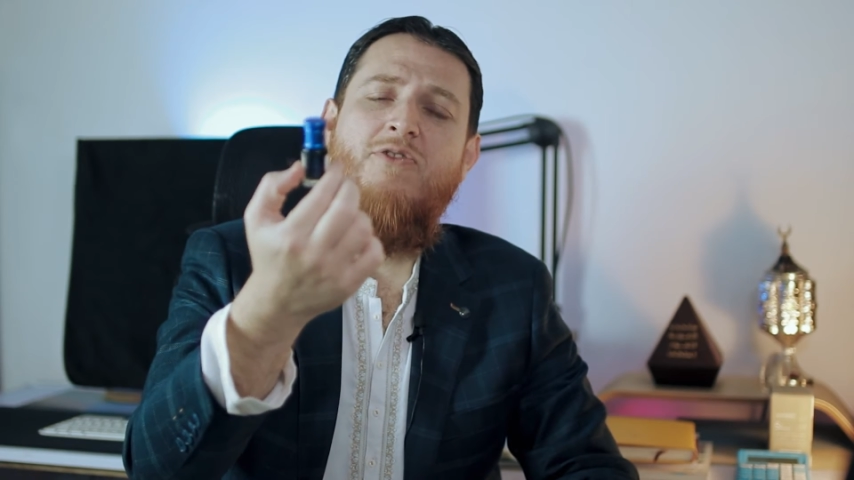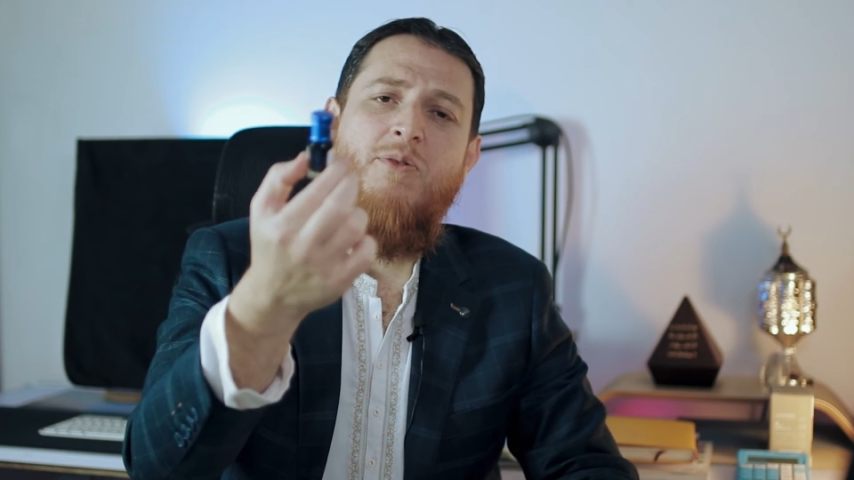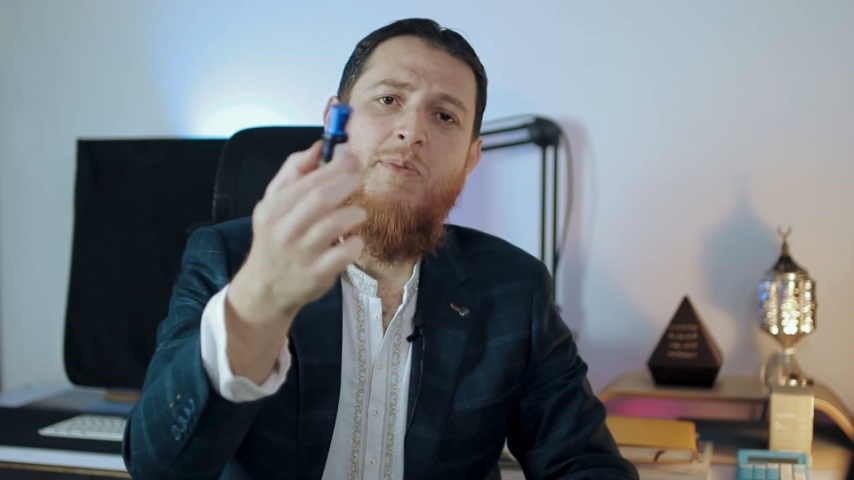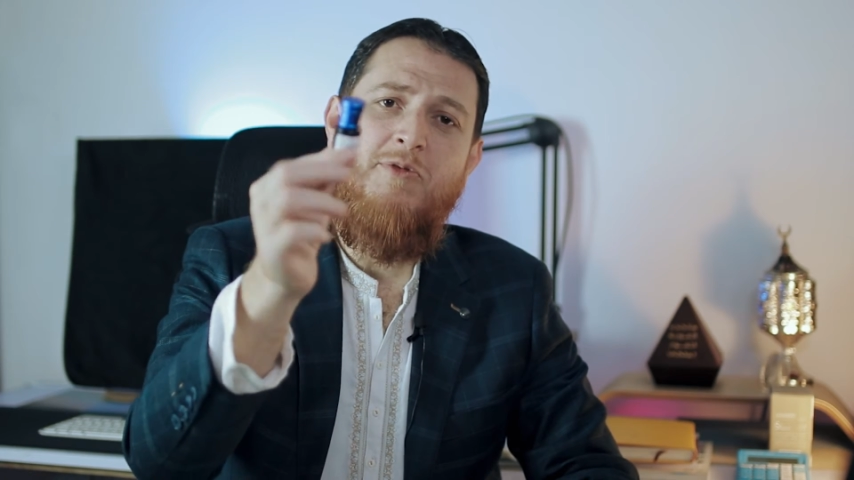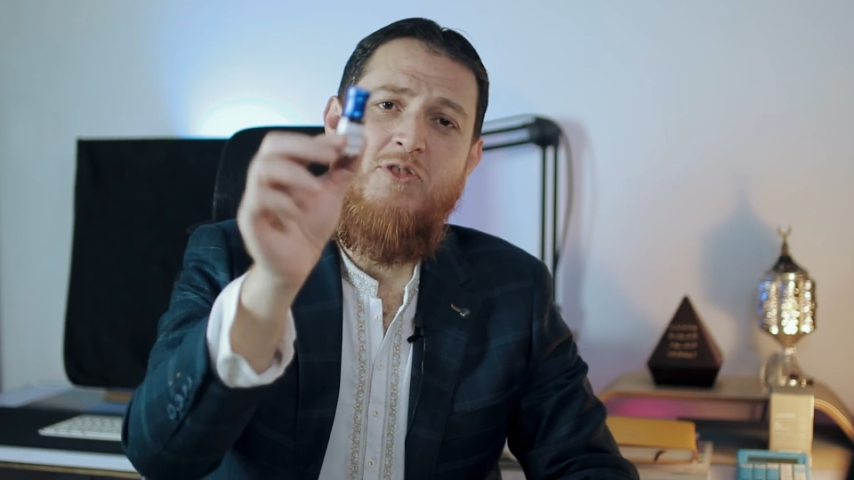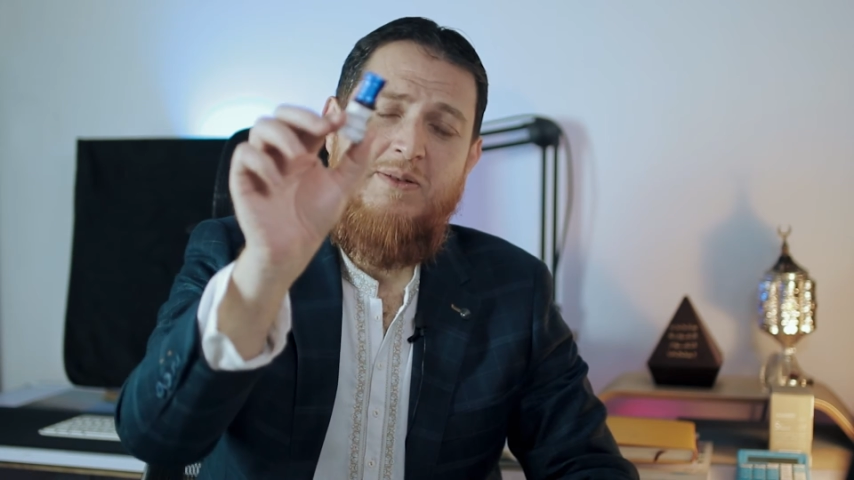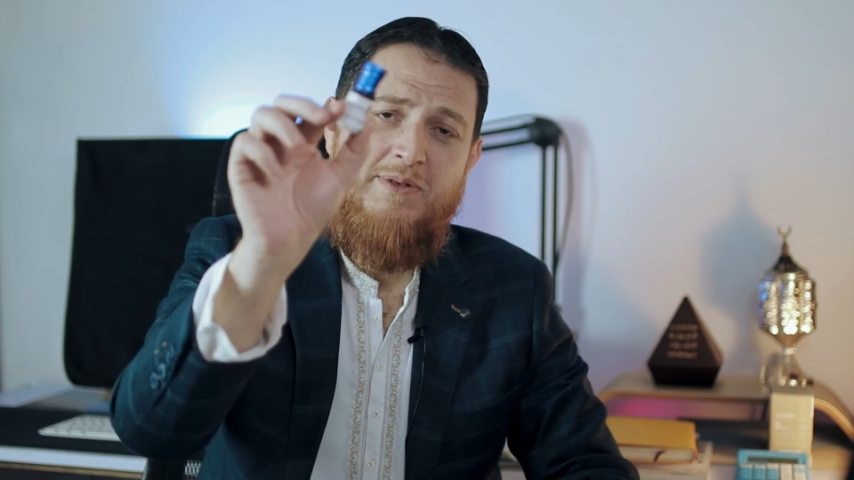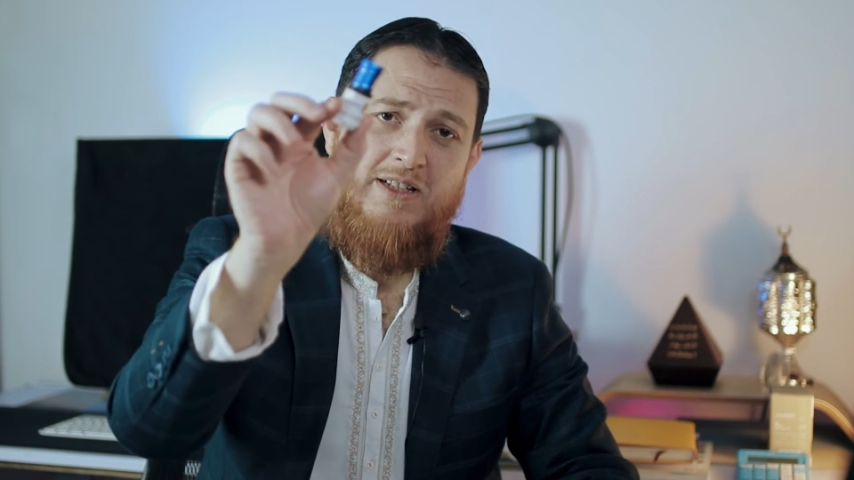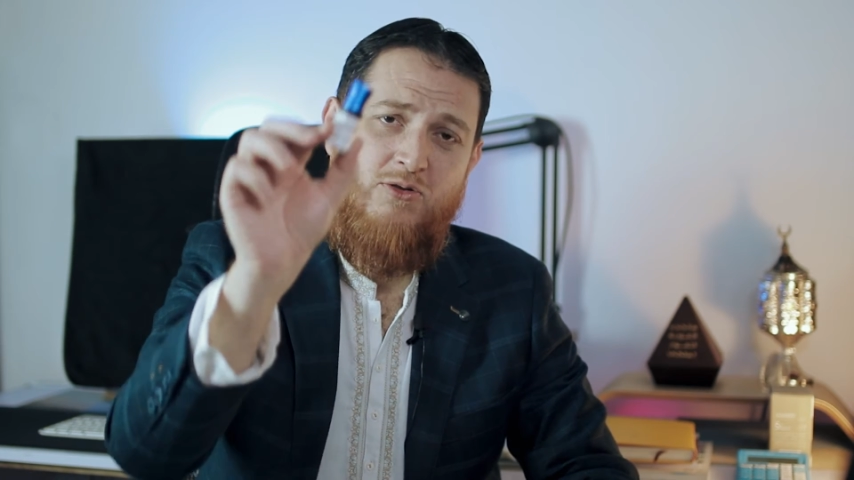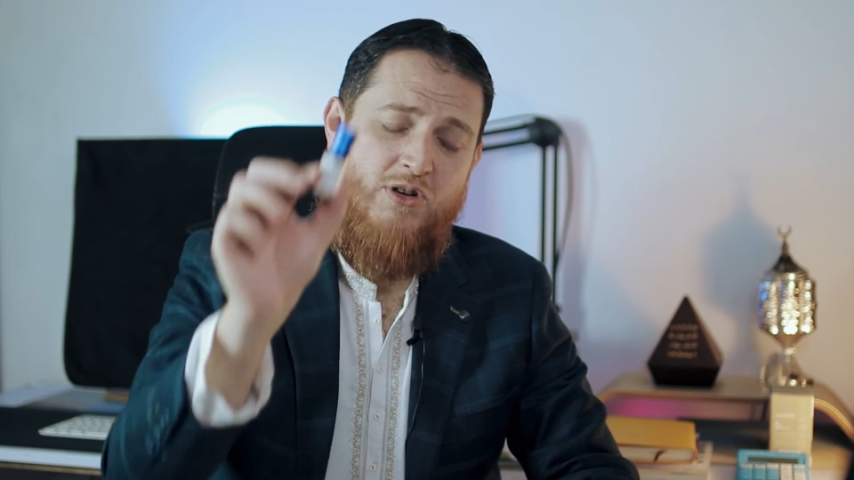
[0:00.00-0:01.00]
from Abdul
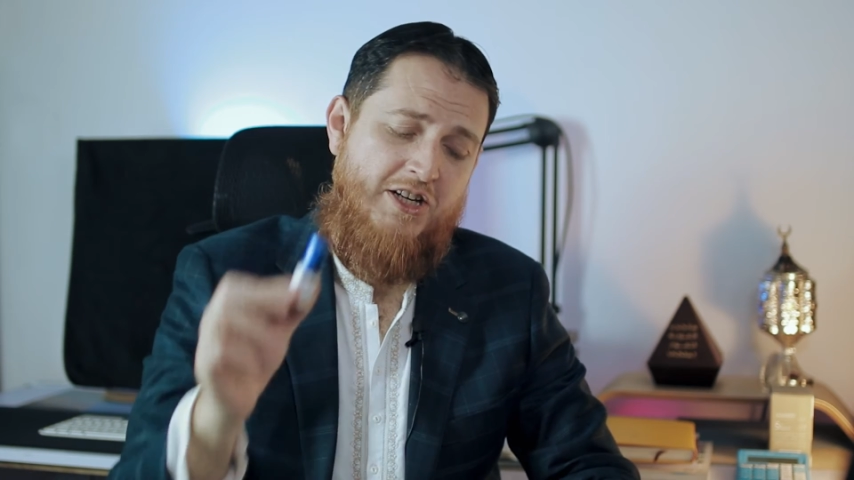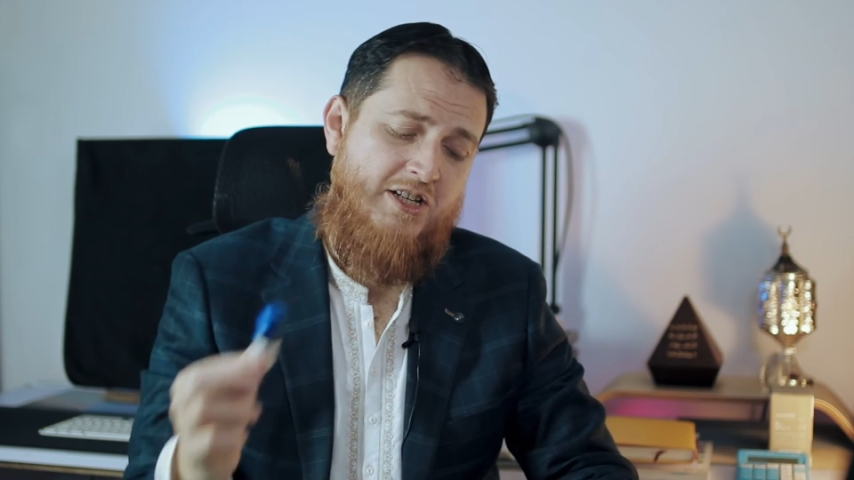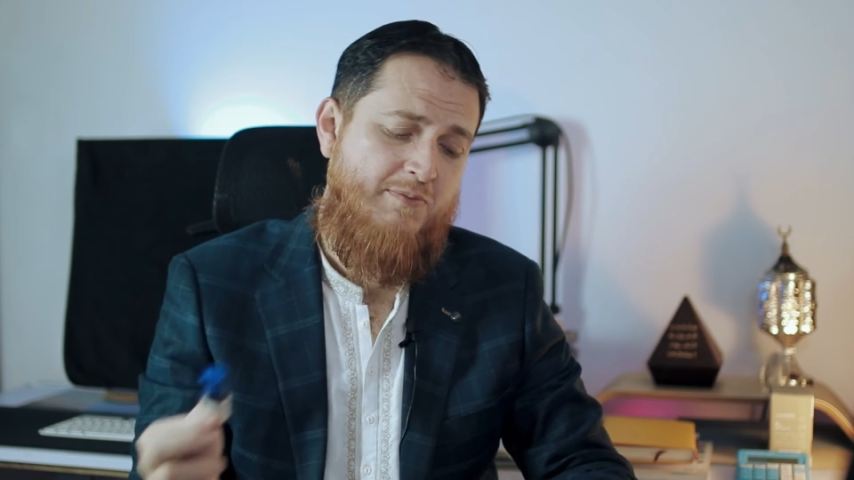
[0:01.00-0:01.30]
Samad Al Qurashi.